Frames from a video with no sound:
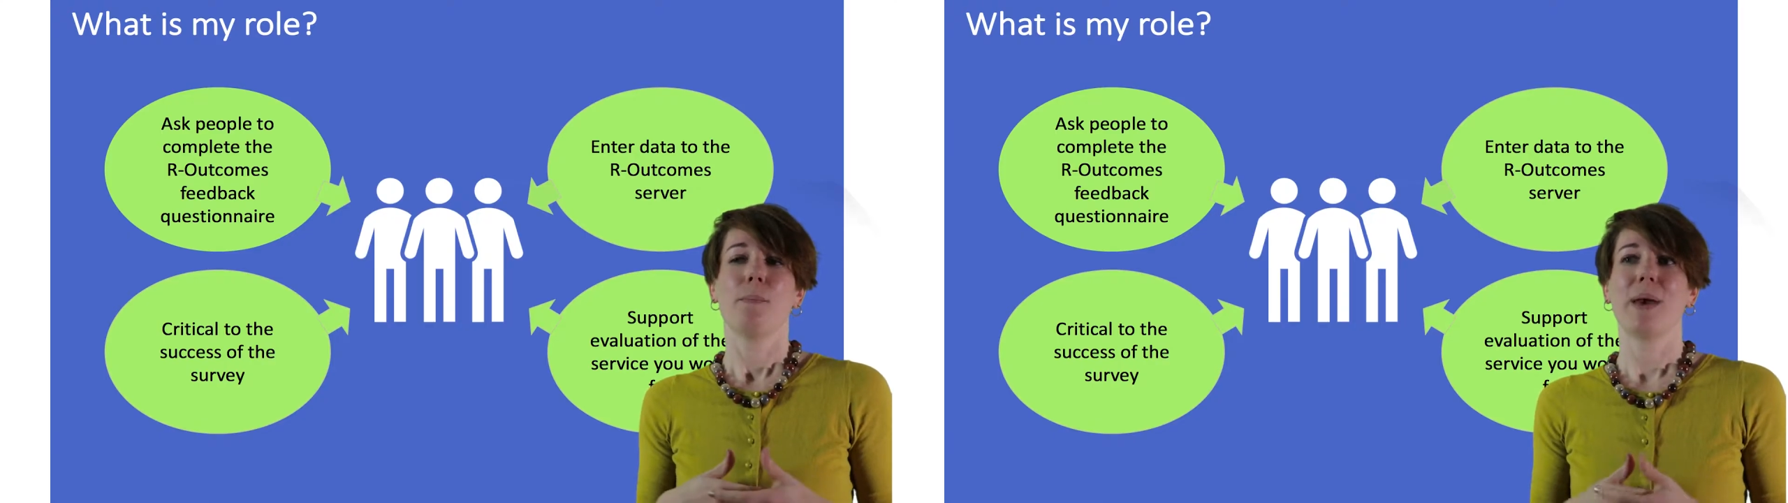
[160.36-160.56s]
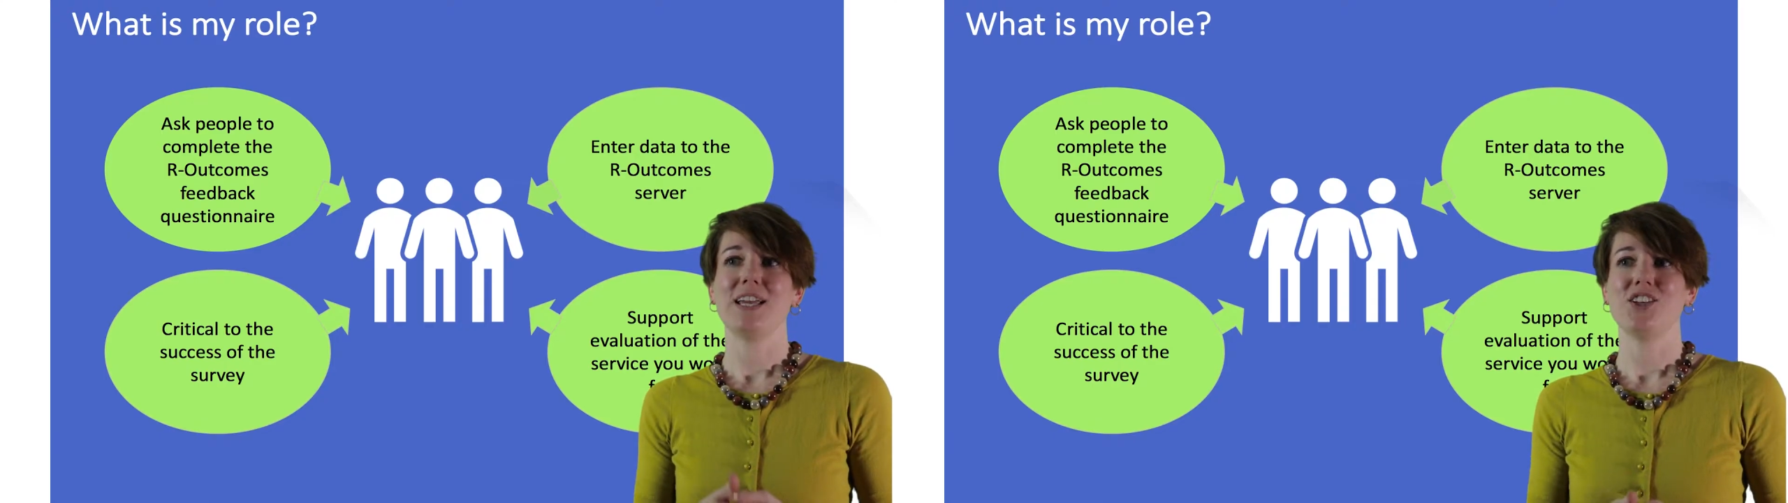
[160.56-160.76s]

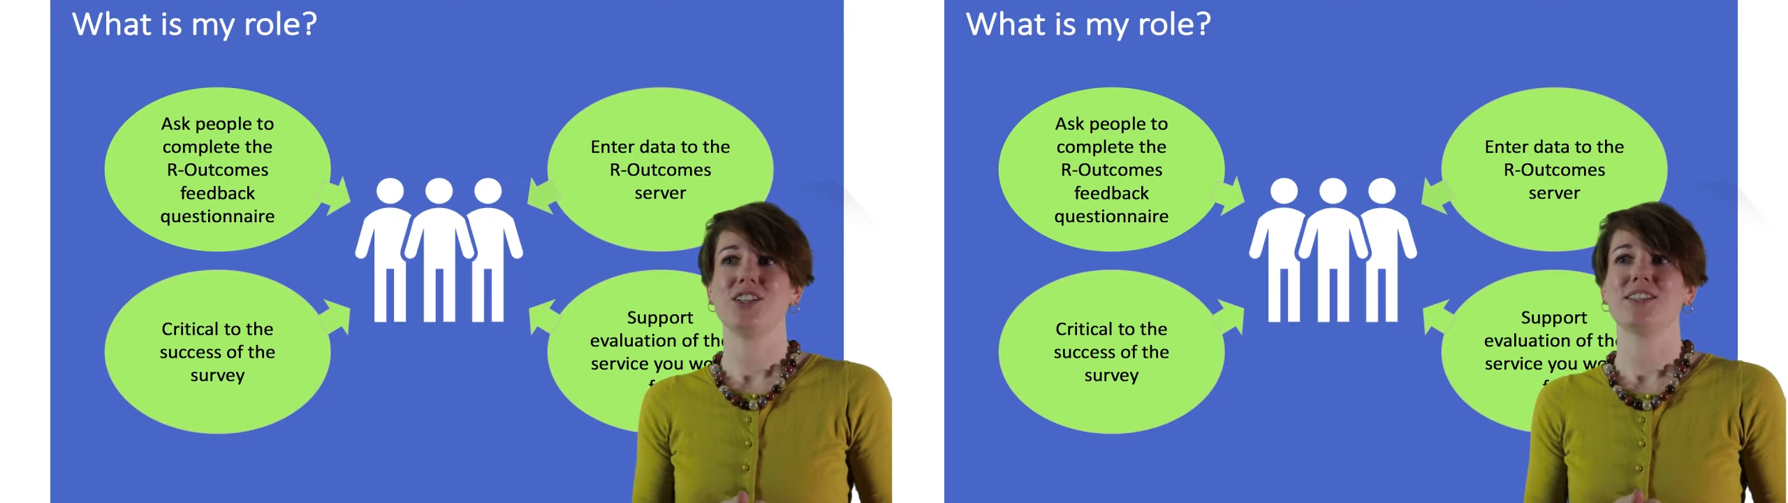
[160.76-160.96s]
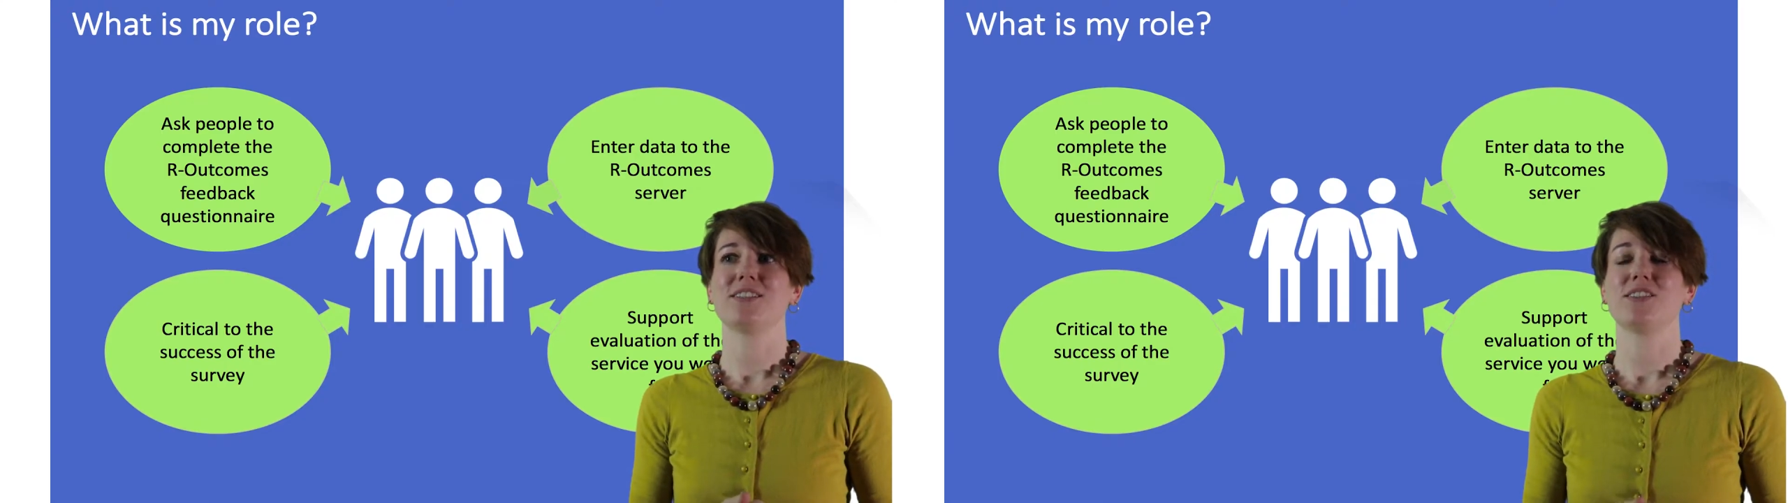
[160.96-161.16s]

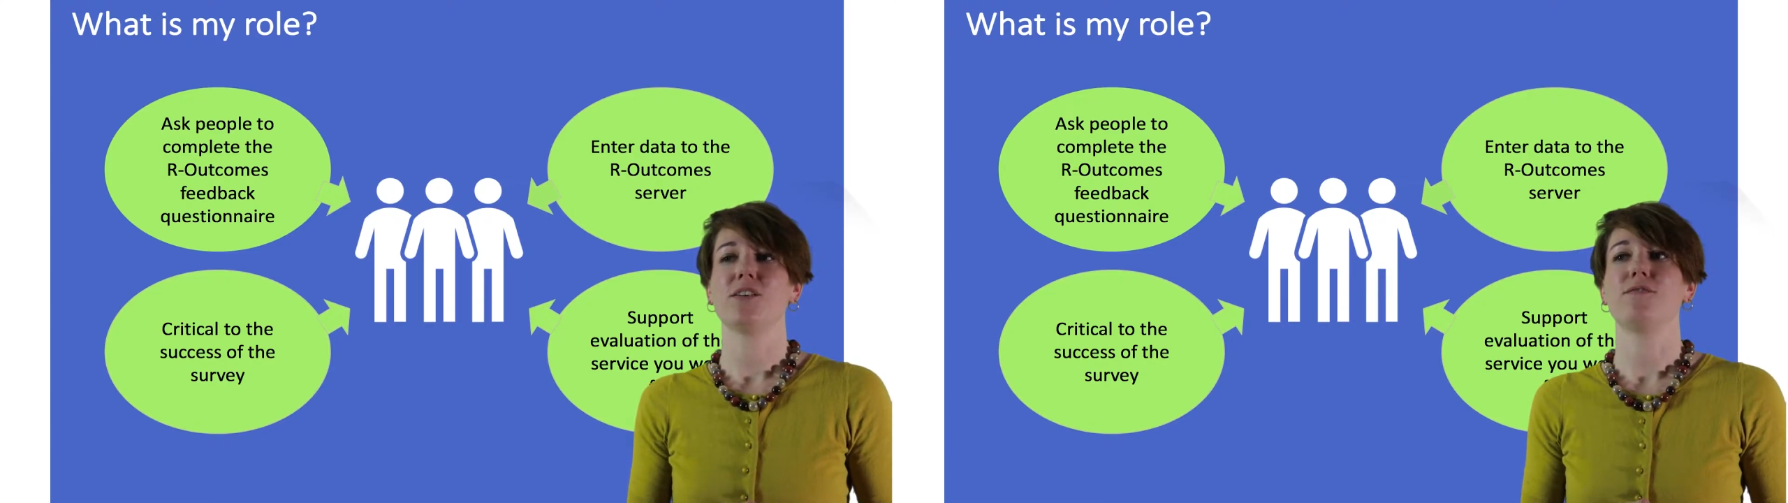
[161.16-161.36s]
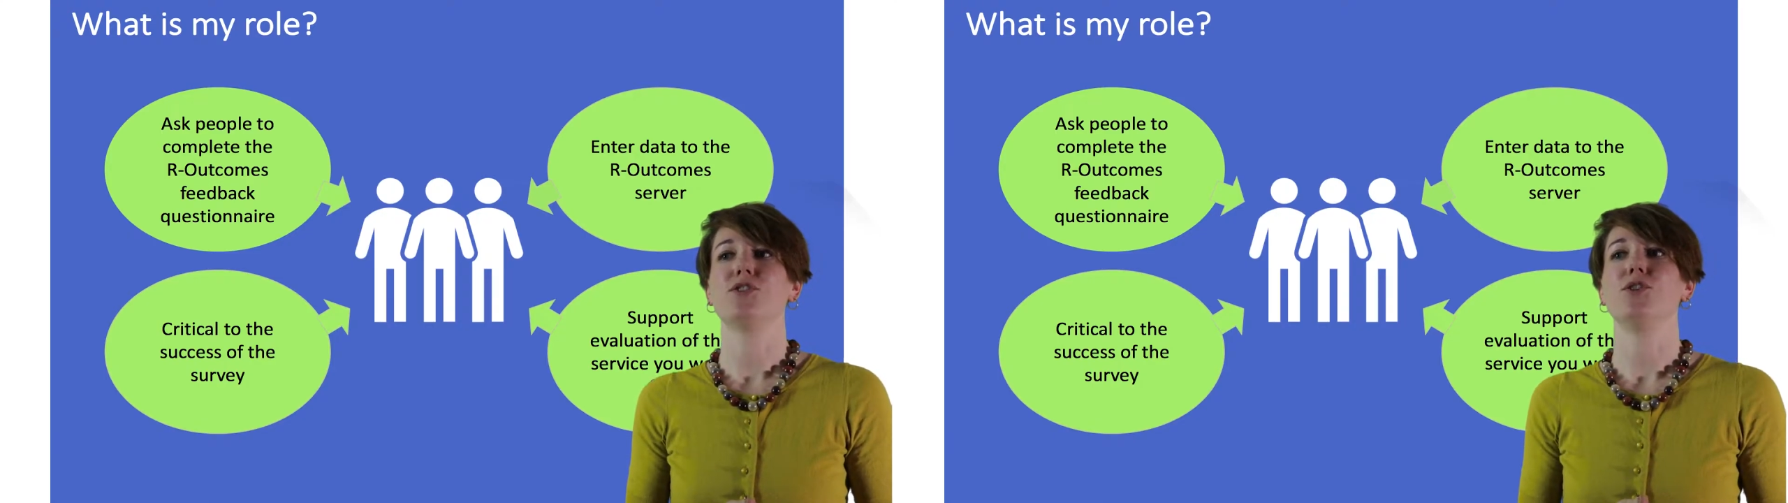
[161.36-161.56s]
patients and
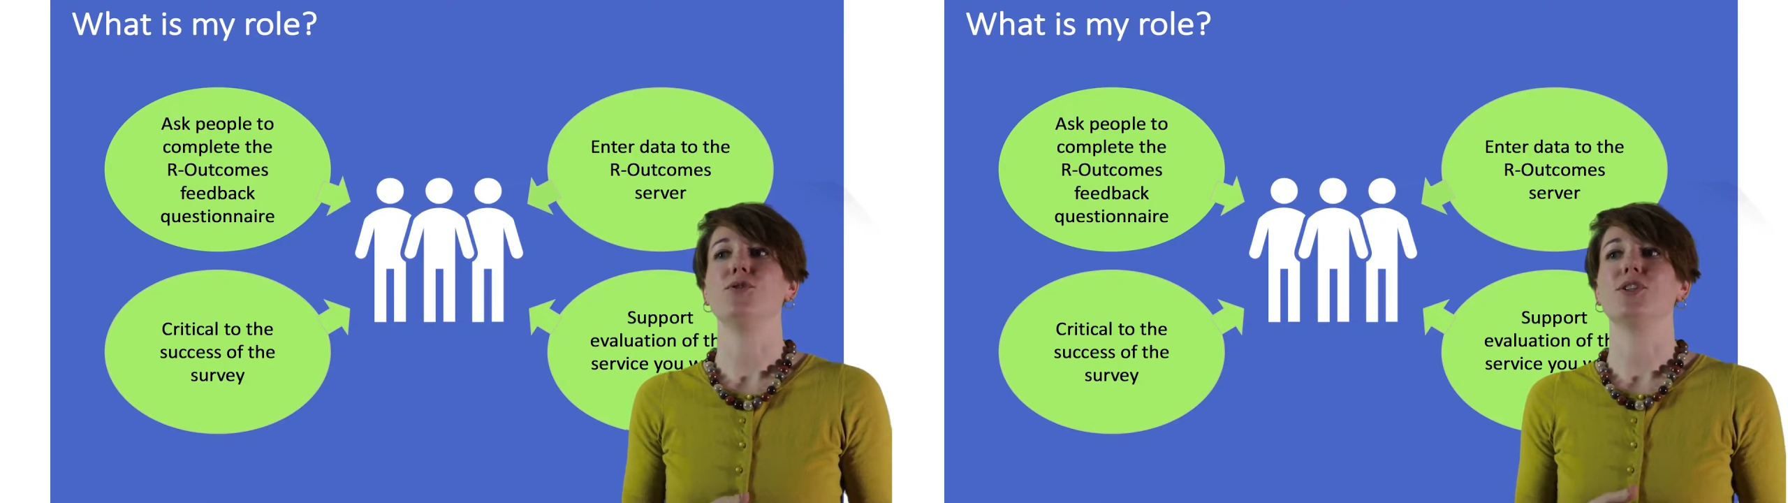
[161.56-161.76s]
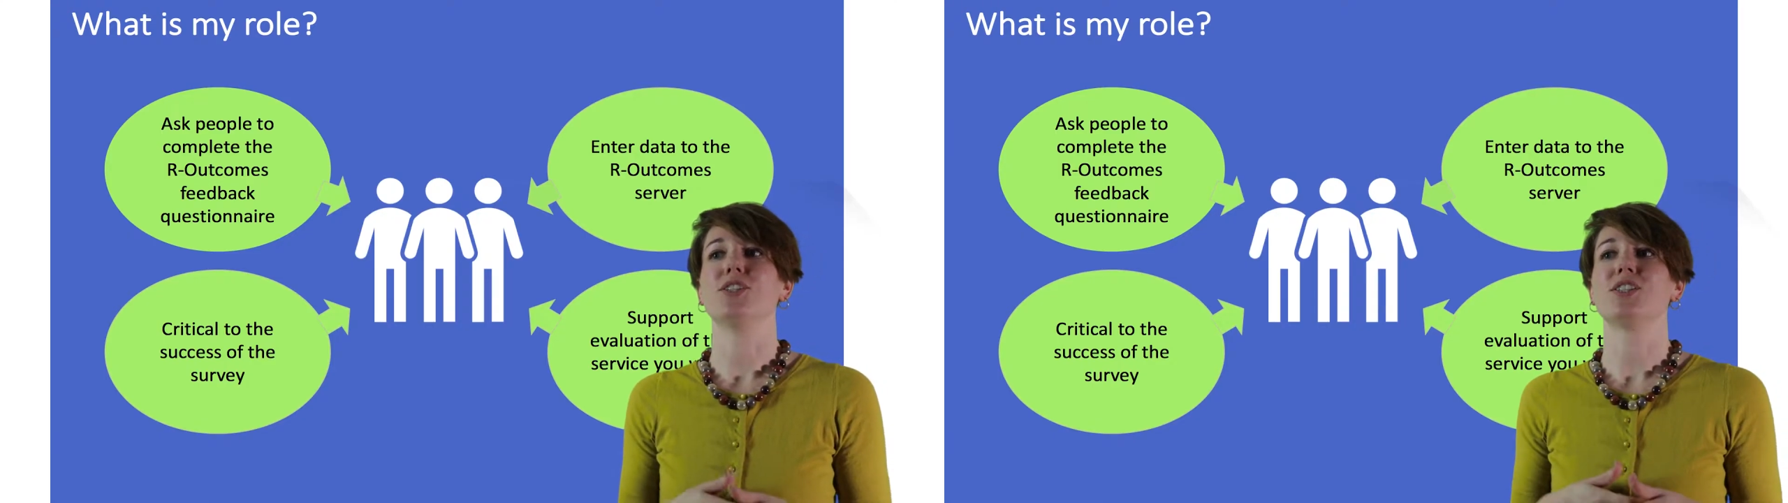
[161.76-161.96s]
service
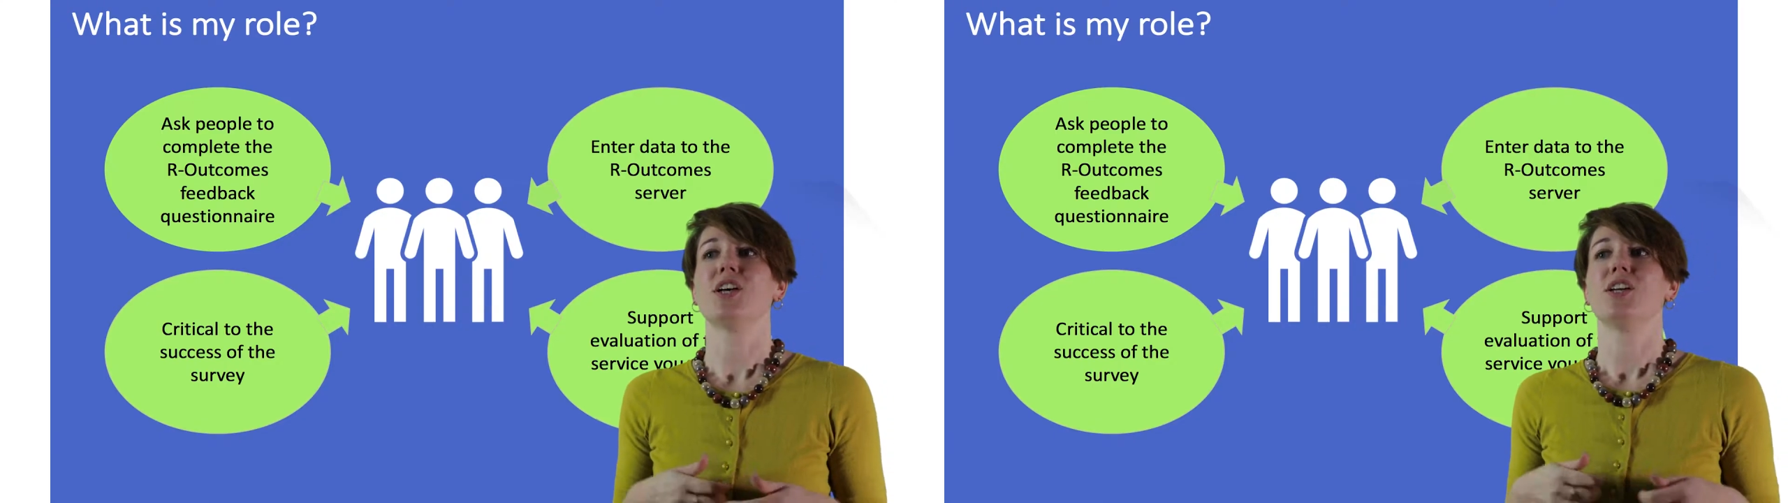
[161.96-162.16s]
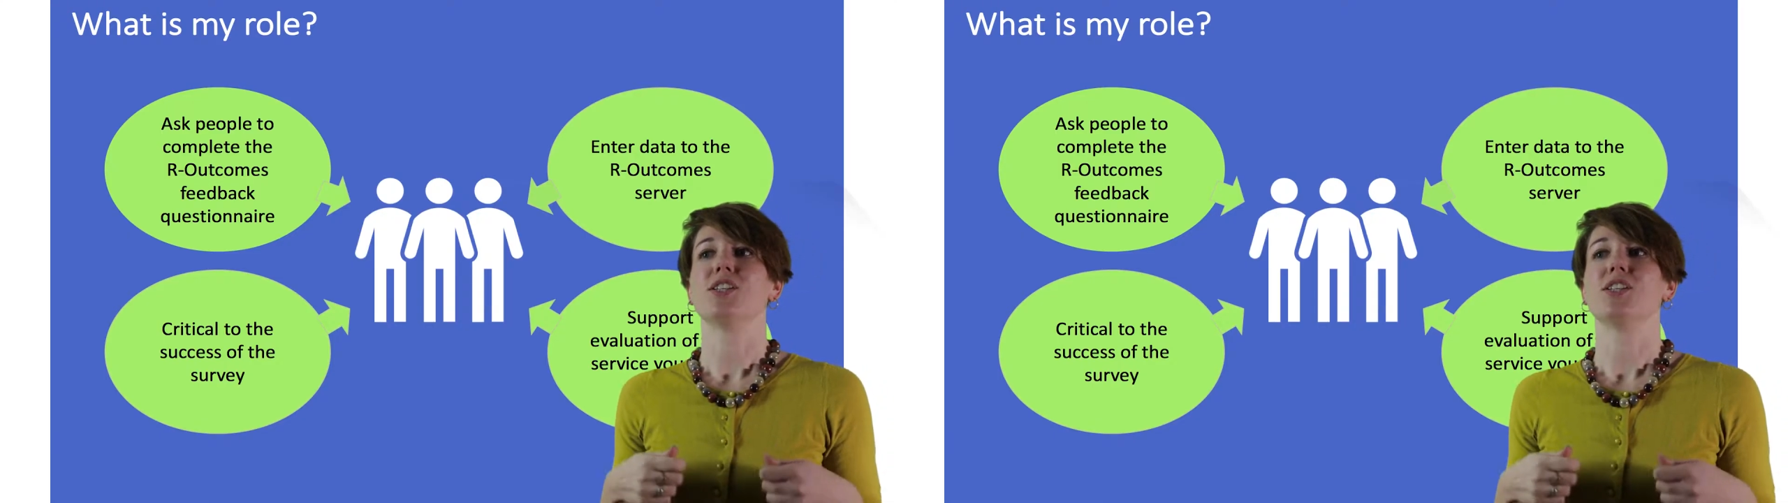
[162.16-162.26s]
users